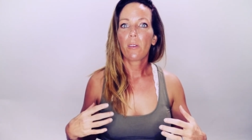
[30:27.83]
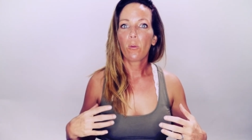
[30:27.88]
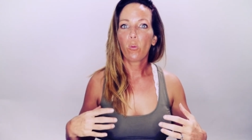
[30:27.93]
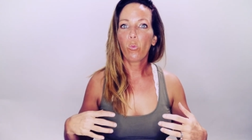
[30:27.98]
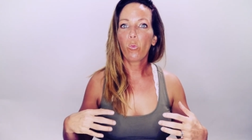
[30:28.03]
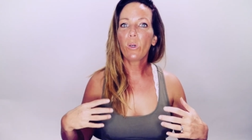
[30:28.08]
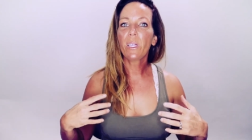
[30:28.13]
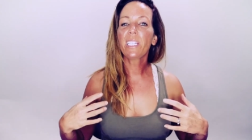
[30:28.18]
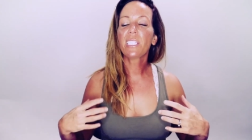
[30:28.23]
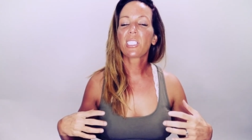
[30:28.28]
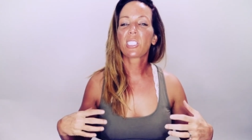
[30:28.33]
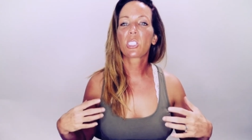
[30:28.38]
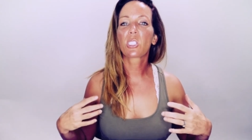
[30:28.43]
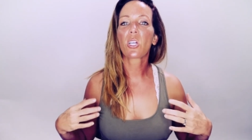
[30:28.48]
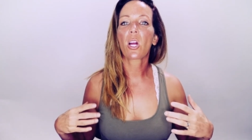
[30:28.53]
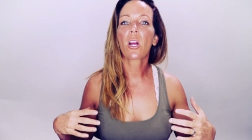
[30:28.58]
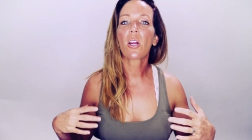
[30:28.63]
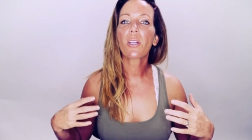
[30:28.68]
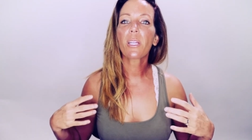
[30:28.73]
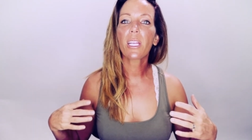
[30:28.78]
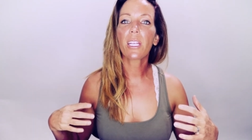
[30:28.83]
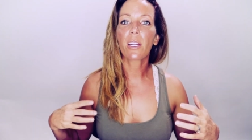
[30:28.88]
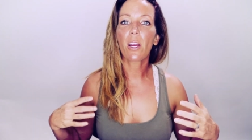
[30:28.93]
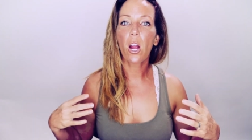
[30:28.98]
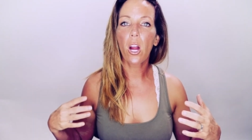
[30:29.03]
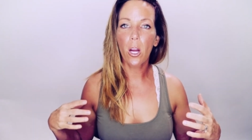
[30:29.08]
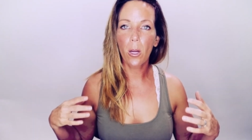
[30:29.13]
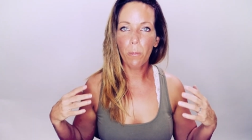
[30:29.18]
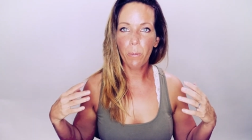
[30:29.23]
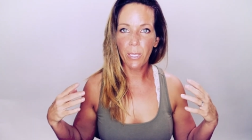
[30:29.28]
we started
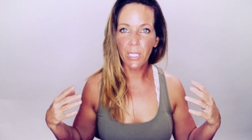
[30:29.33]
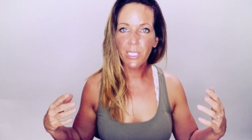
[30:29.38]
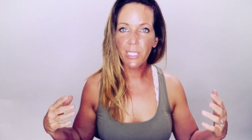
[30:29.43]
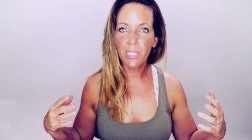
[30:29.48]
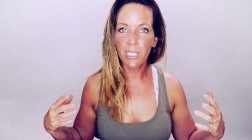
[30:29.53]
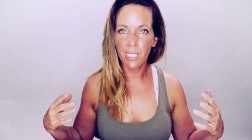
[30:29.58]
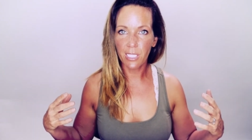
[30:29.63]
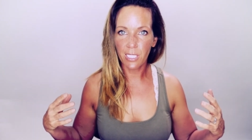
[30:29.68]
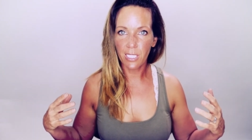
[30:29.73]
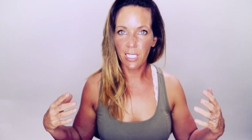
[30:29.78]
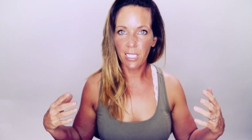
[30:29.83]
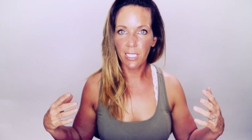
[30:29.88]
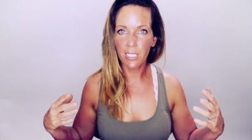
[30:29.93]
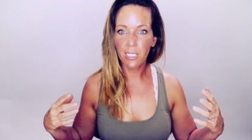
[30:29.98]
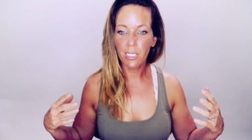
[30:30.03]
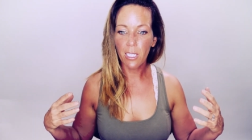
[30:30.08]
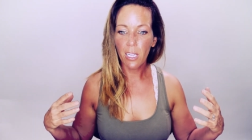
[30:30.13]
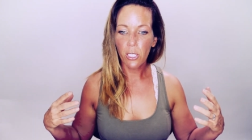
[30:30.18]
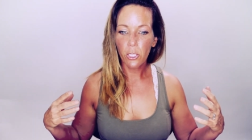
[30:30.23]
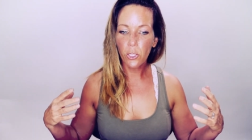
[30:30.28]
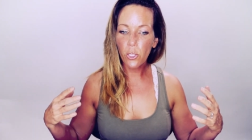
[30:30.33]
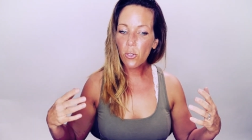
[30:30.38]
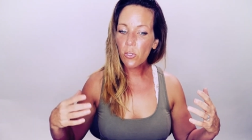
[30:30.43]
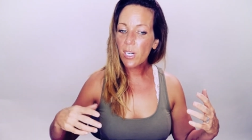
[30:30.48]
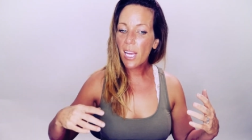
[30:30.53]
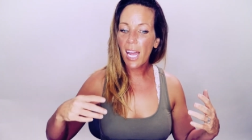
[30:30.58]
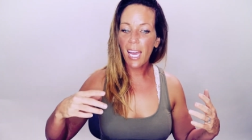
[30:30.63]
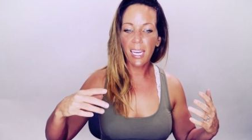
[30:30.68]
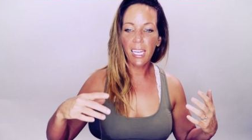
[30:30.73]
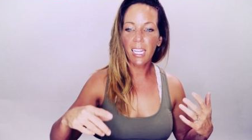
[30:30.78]
our businesses. You're
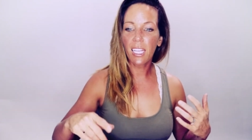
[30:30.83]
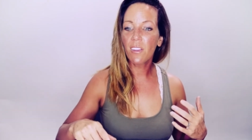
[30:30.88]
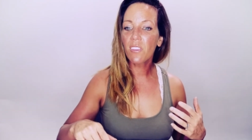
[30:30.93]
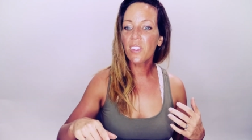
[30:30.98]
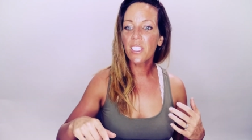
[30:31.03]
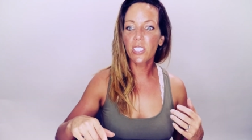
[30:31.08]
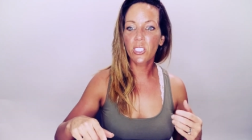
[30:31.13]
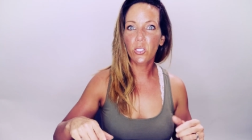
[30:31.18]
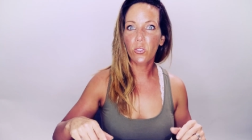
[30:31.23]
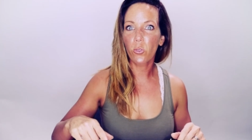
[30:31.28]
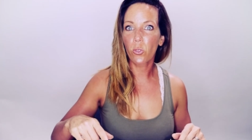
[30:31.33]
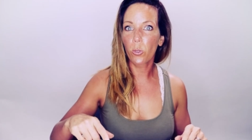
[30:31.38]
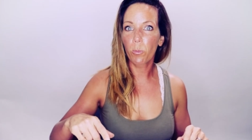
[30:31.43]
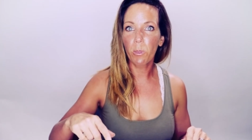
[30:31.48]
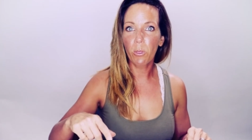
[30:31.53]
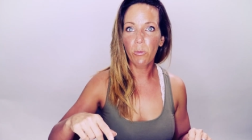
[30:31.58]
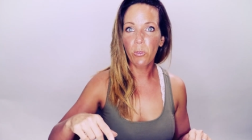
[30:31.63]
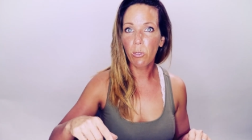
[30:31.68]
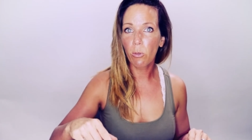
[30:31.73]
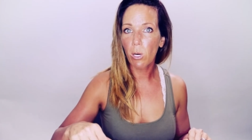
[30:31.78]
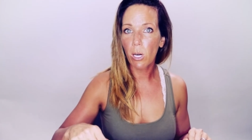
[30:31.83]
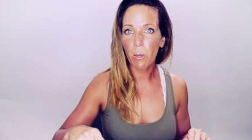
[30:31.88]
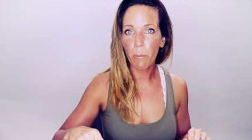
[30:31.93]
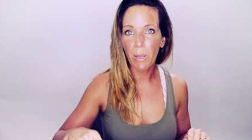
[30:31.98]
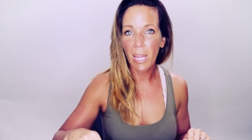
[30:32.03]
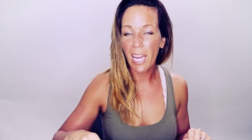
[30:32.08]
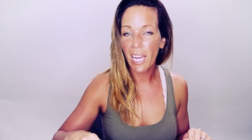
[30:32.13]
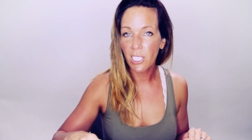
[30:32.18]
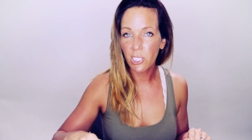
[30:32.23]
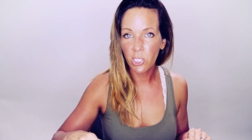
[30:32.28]
not in this group if you aren't
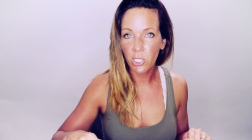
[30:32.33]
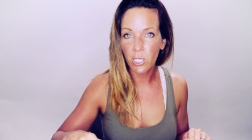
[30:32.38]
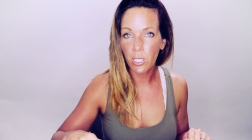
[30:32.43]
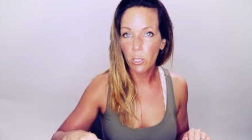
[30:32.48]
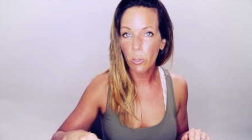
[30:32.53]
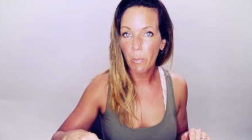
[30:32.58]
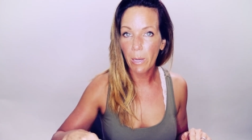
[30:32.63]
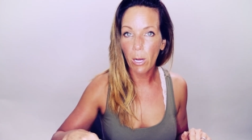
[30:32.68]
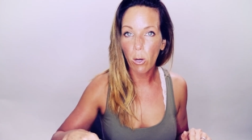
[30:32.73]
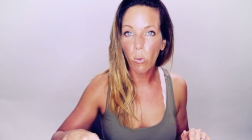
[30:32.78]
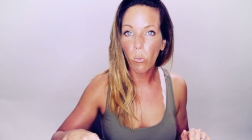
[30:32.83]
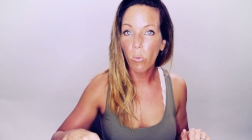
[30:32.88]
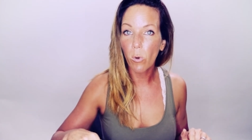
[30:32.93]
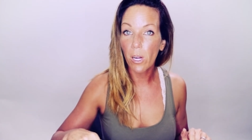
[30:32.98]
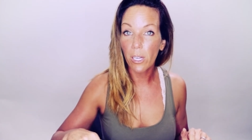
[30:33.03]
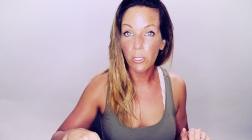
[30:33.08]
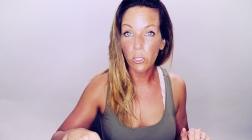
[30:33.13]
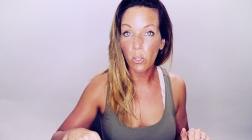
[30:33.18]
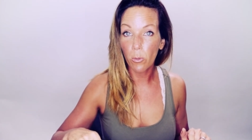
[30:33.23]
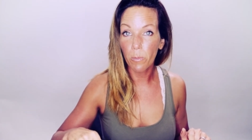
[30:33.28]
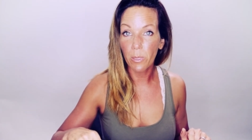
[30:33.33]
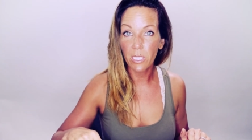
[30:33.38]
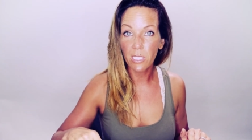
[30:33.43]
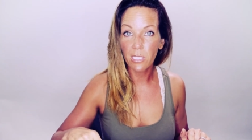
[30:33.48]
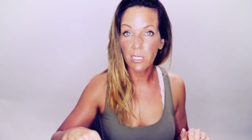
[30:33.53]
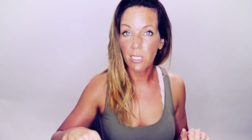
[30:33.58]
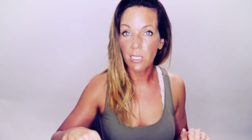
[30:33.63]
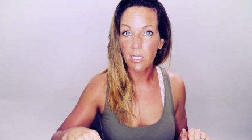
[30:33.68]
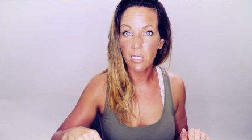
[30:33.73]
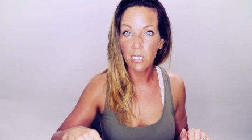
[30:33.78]
passionate about what your
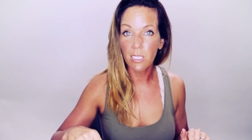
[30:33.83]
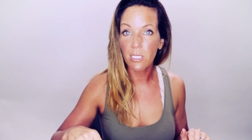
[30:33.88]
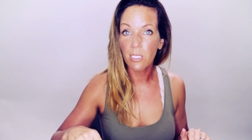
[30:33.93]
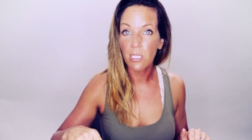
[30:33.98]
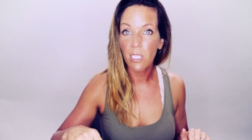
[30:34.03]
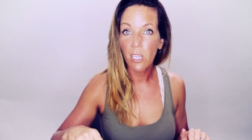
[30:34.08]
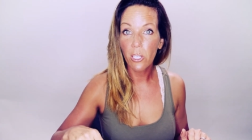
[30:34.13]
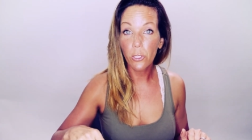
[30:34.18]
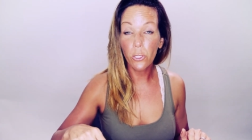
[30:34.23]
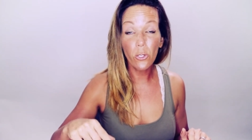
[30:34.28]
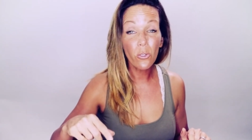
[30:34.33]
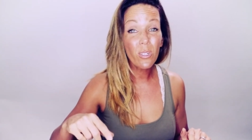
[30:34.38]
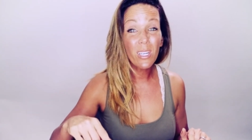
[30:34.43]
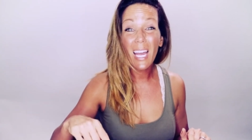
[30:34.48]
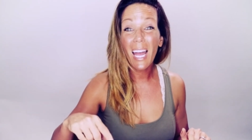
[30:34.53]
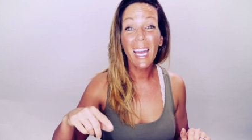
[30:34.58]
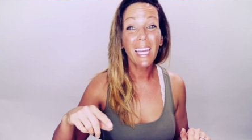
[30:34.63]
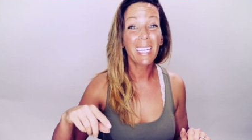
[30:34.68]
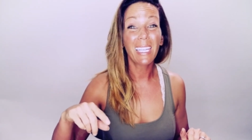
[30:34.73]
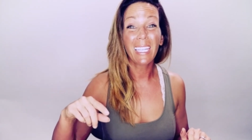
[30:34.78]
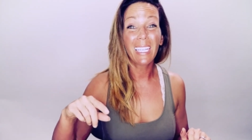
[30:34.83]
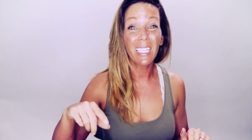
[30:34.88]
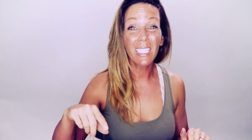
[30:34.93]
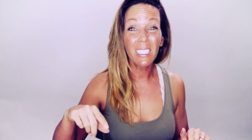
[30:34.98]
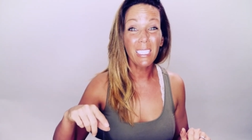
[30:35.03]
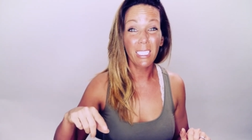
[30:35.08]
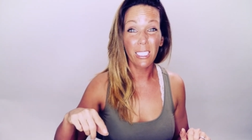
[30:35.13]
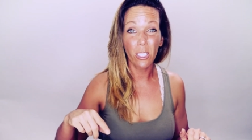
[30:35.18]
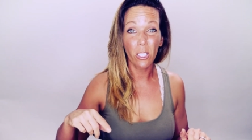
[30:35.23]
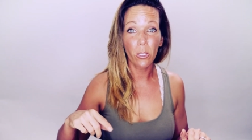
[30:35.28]
business is. You're not
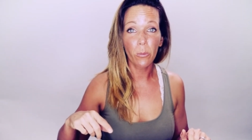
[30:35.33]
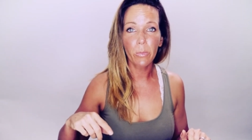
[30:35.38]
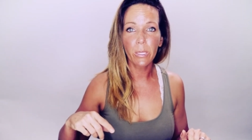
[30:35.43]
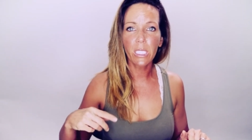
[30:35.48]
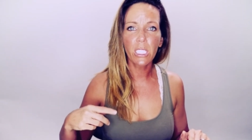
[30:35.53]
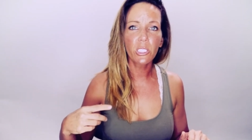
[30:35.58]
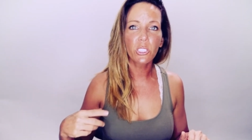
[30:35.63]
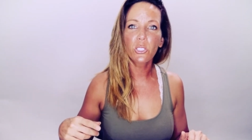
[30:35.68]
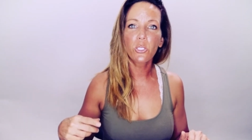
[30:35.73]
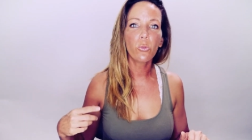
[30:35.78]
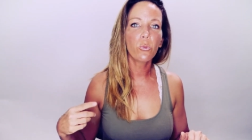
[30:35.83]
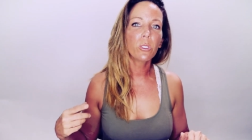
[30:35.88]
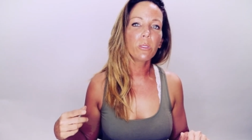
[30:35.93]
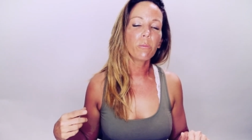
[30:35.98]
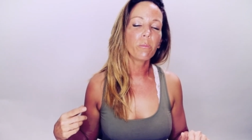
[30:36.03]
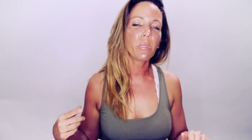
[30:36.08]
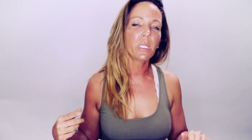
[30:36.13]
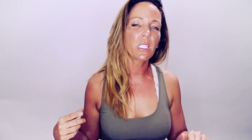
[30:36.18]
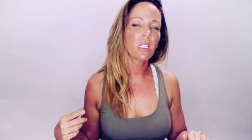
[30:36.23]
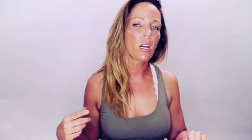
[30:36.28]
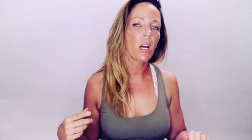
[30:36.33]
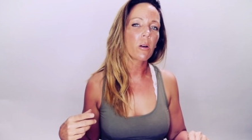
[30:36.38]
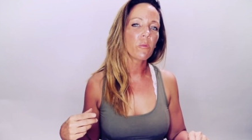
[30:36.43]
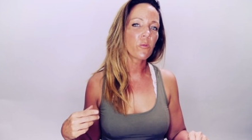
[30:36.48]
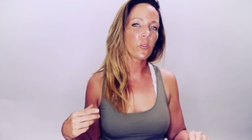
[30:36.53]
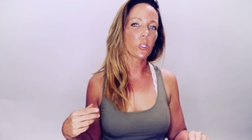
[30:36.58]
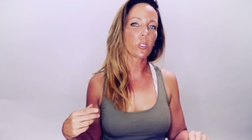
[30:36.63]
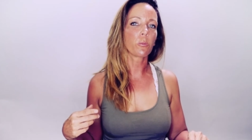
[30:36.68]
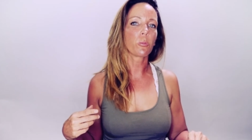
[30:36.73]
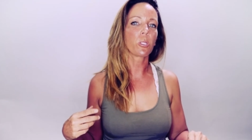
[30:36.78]
in here because you wouldn't be
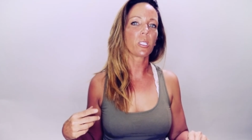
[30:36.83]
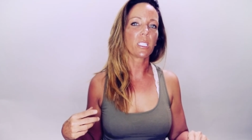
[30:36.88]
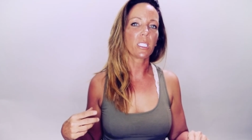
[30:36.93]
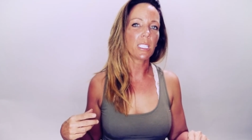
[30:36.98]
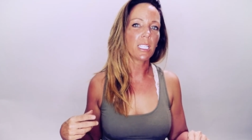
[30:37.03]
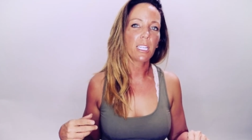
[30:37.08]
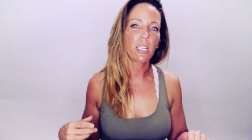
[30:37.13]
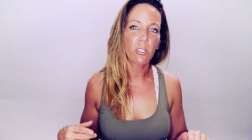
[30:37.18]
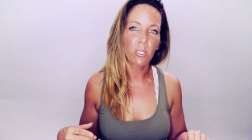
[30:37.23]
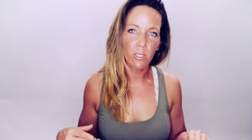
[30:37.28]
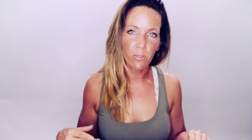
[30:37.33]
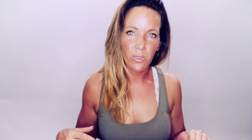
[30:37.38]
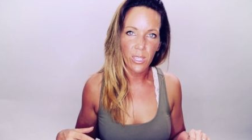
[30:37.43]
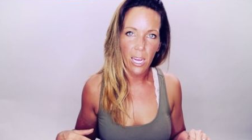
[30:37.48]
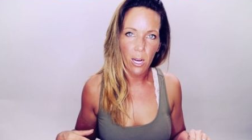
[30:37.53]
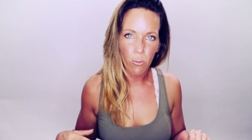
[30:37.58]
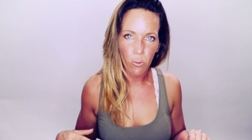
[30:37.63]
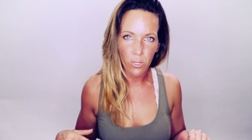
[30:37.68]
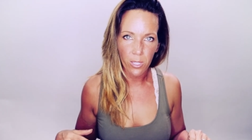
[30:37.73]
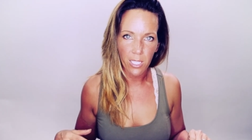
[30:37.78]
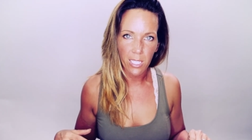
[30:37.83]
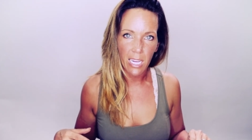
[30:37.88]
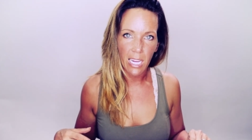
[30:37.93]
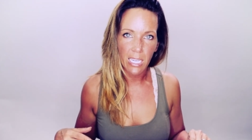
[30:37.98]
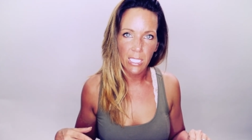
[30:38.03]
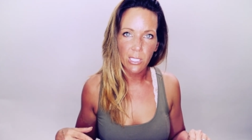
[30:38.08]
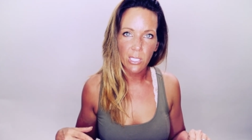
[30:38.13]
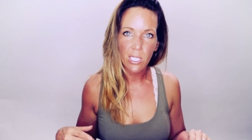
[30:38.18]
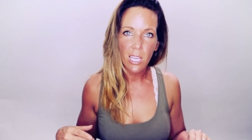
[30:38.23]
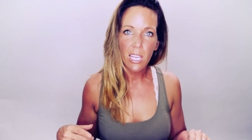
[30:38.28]
comfortable in here if that were the
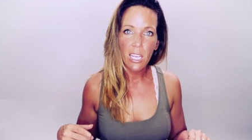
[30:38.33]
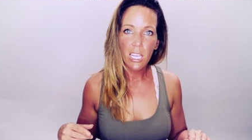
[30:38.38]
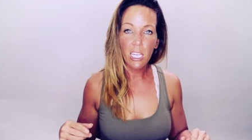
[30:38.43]
case.